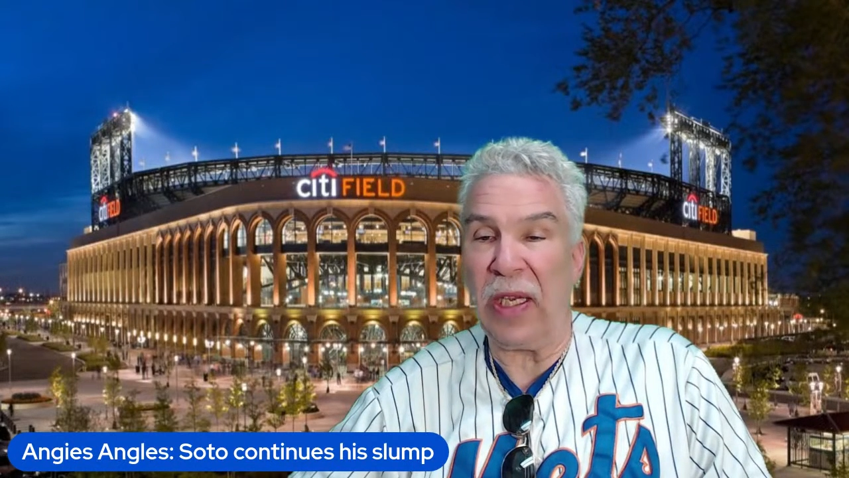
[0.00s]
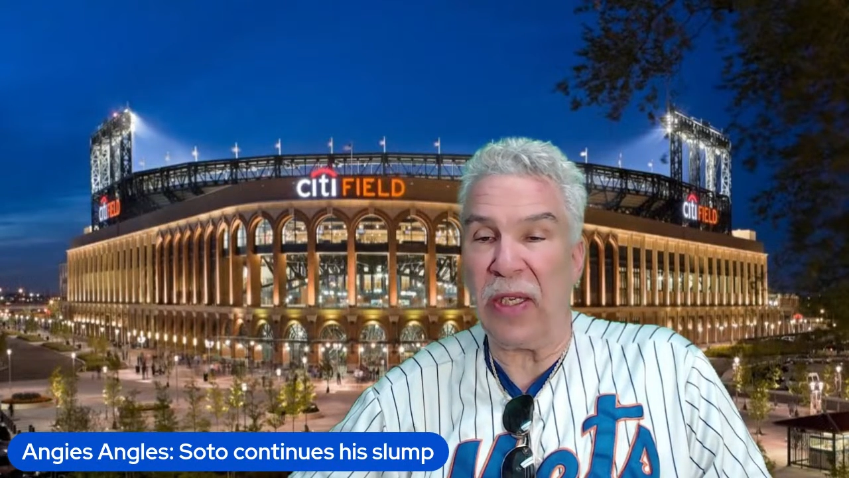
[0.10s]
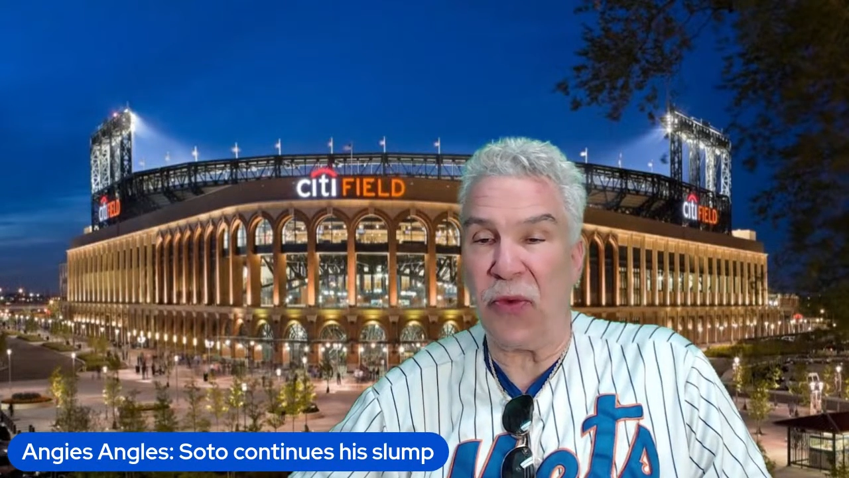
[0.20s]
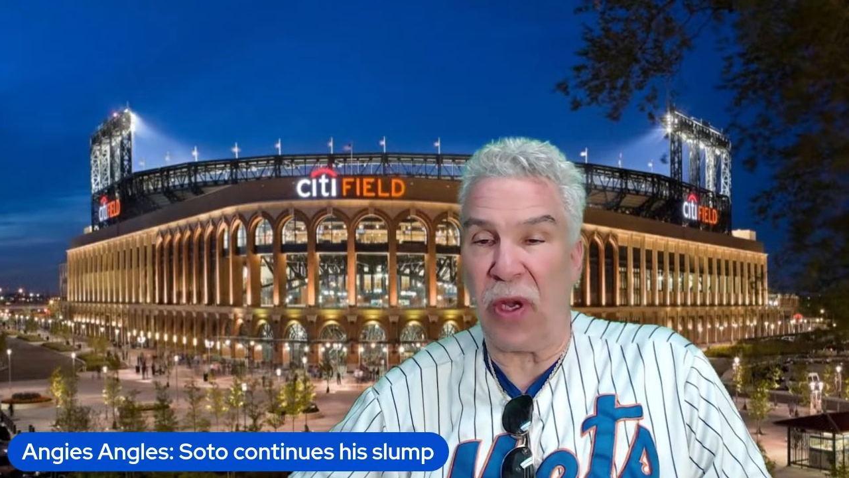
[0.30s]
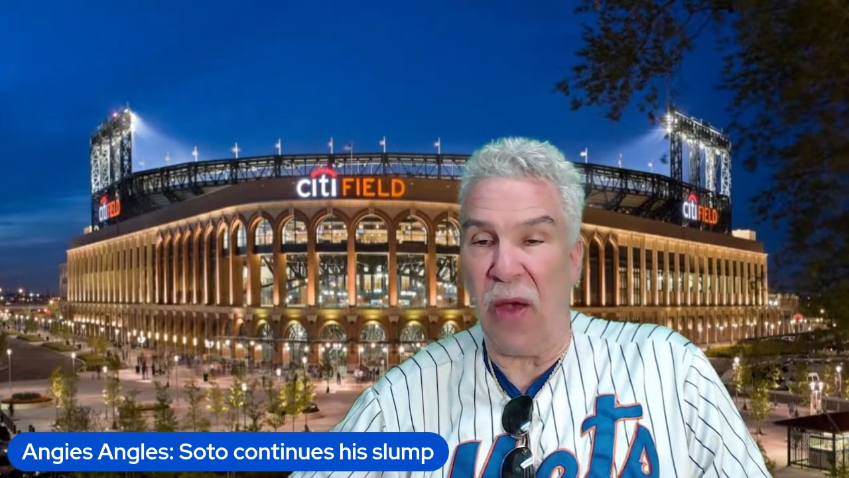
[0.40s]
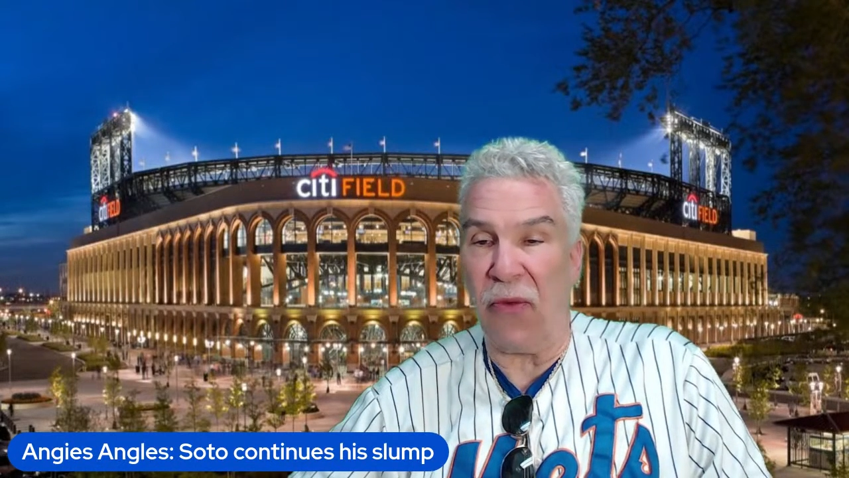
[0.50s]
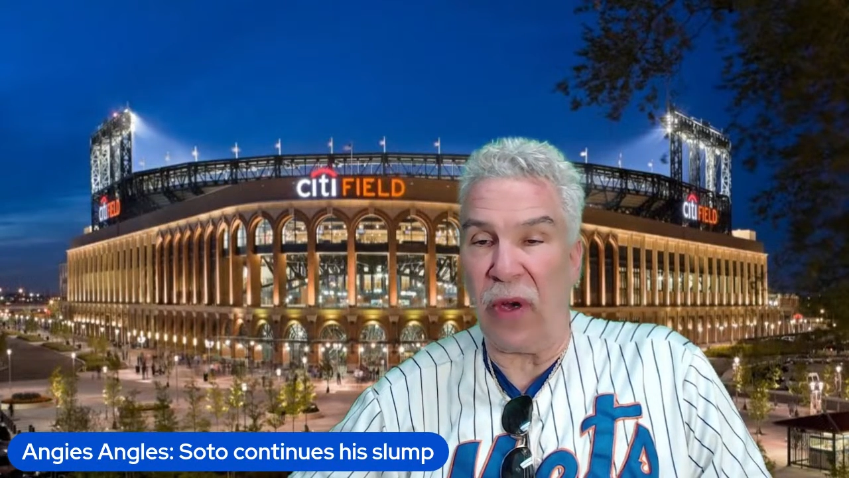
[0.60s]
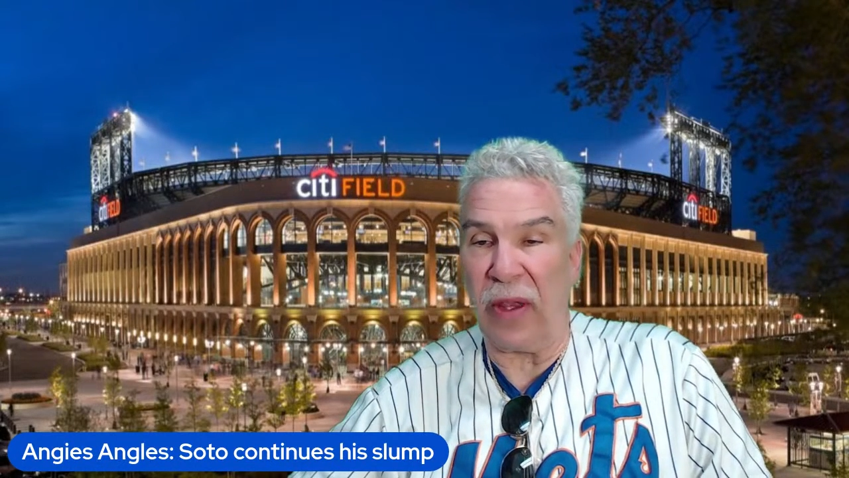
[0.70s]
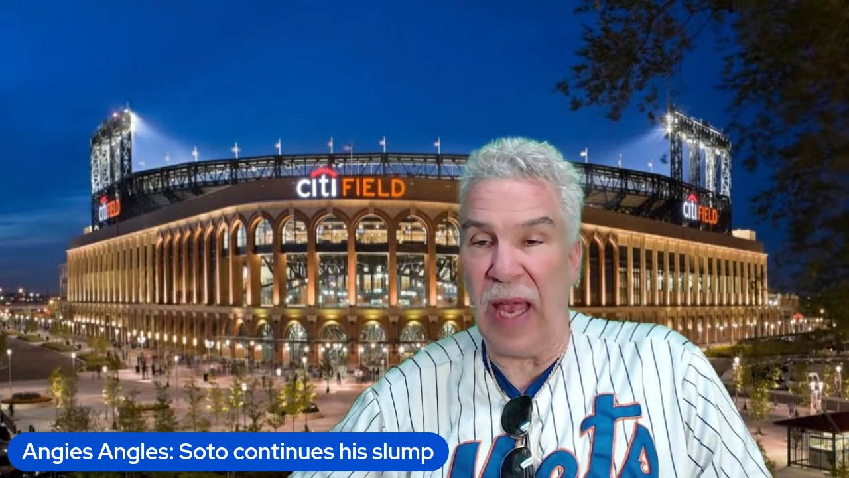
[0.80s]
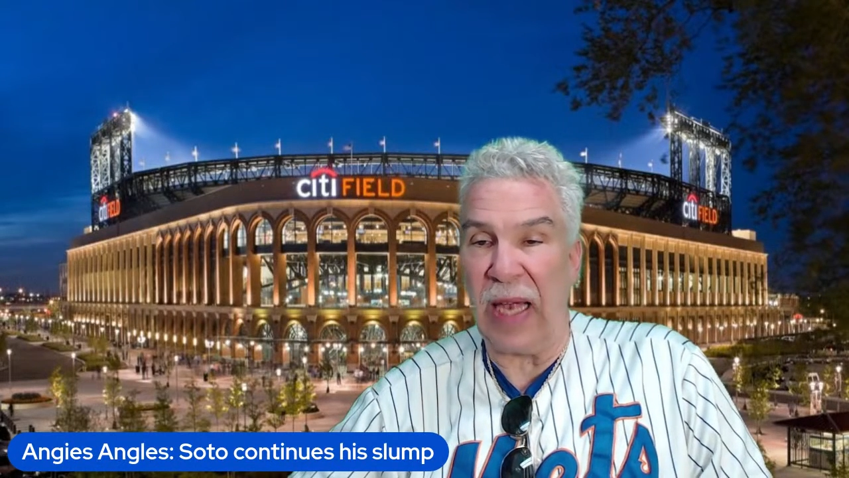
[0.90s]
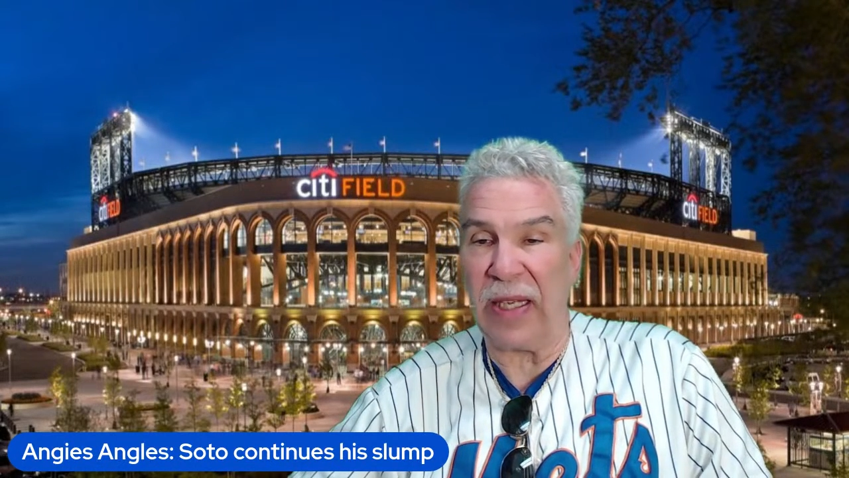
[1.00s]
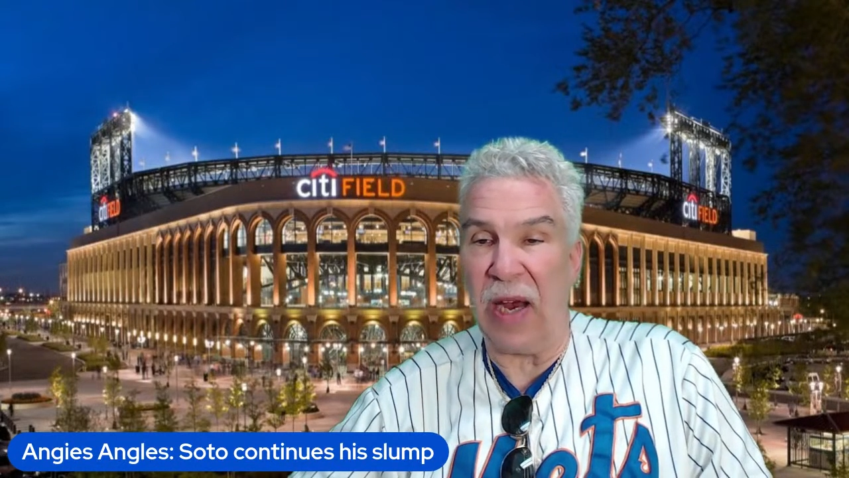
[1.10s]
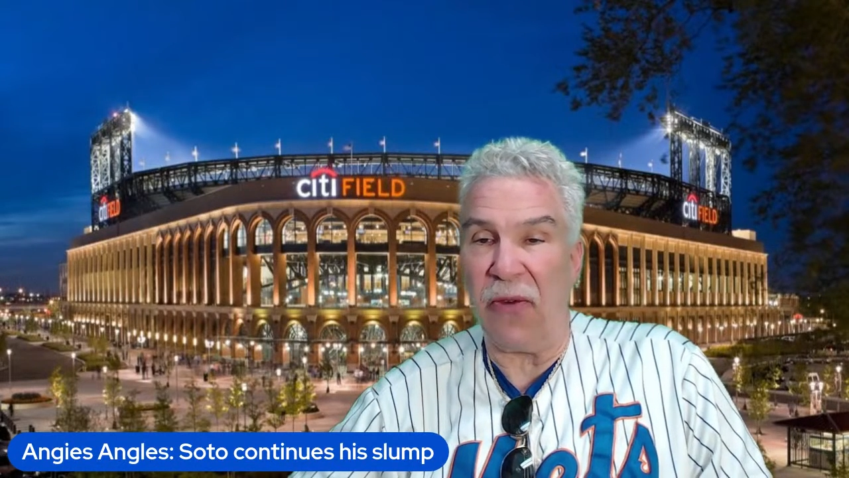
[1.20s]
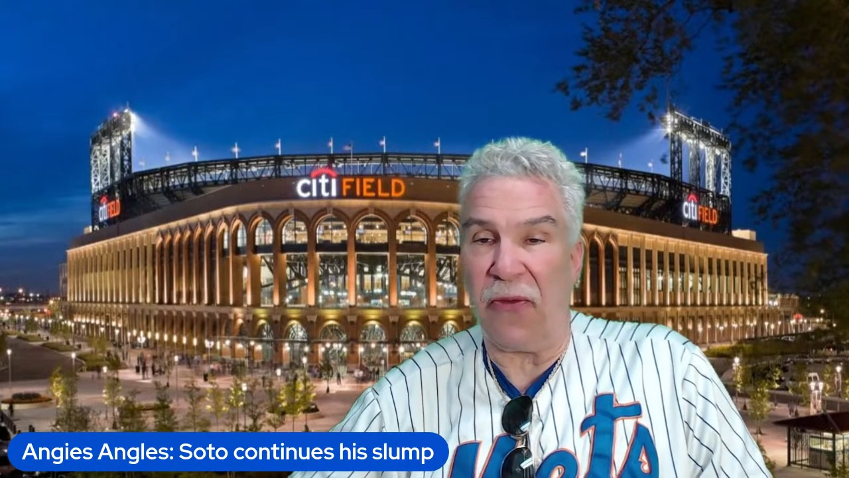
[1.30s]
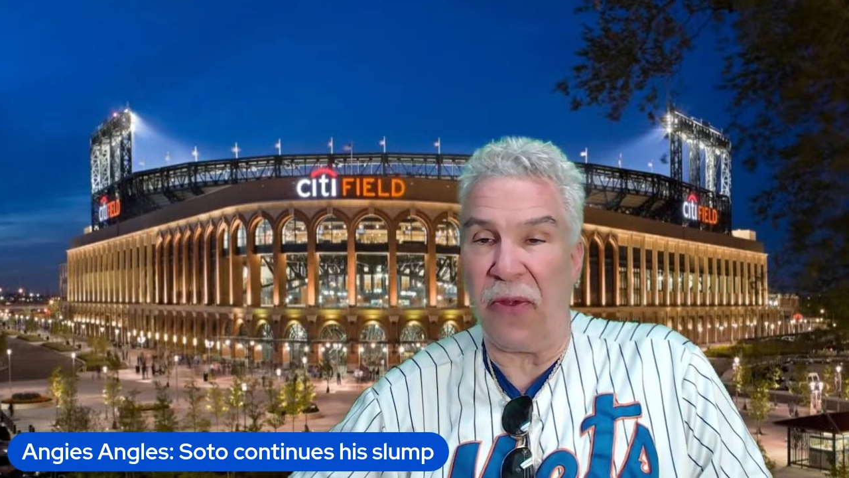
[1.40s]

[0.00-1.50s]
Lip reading: He's recovering. Thanks, Harold,